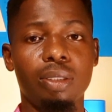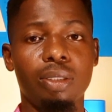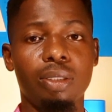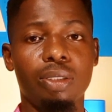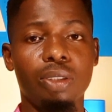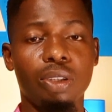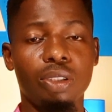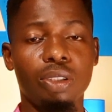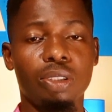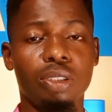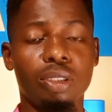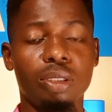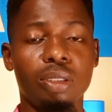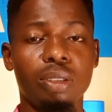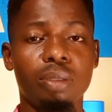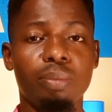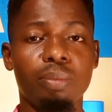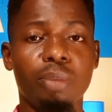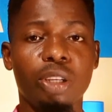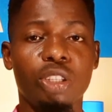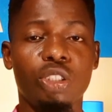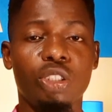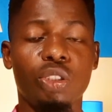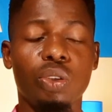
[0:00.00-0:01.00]
just
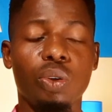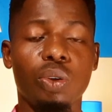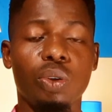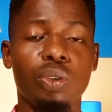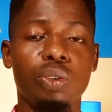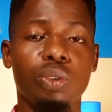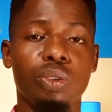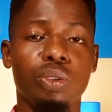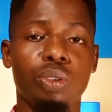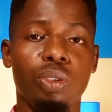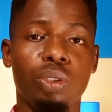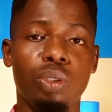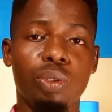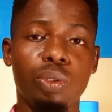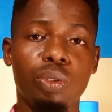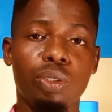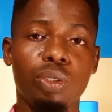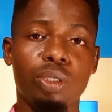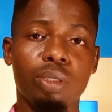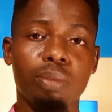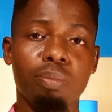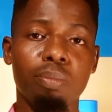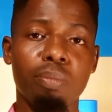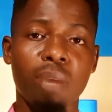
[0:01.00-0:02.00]
make sure you
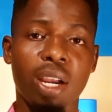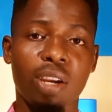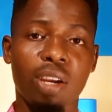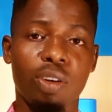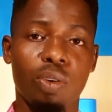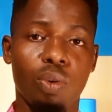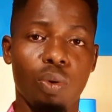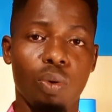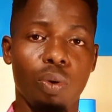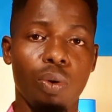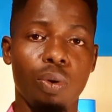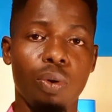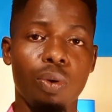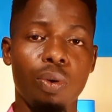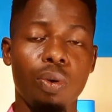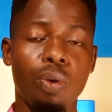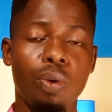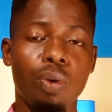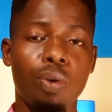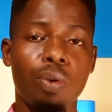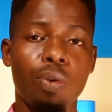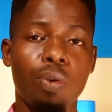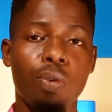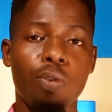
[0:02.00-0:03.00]
use Mako
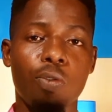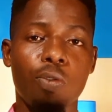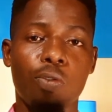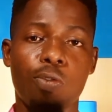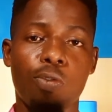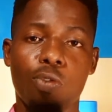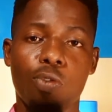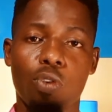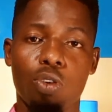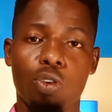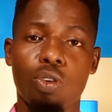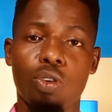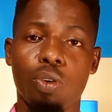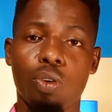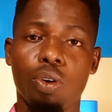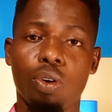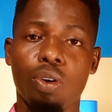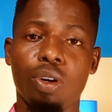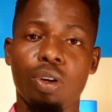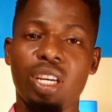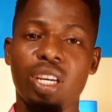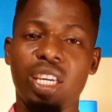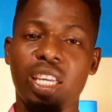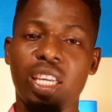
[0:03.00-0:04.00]
for your
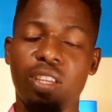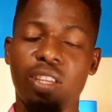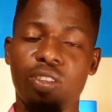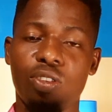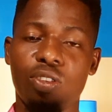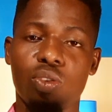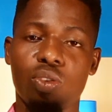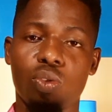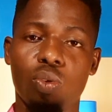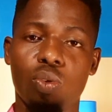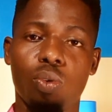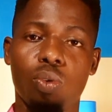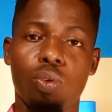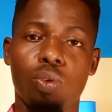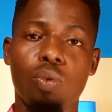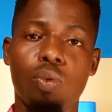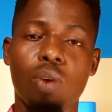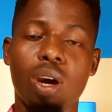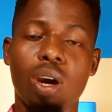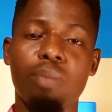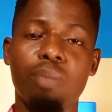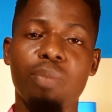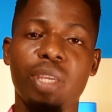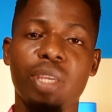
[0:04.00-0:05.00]
insole
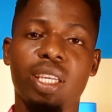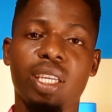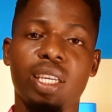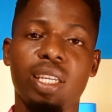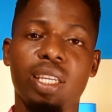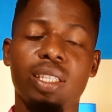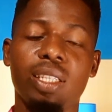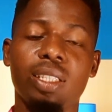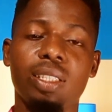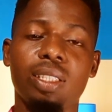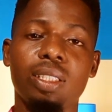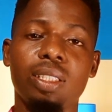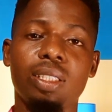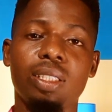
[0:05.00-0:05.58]
while making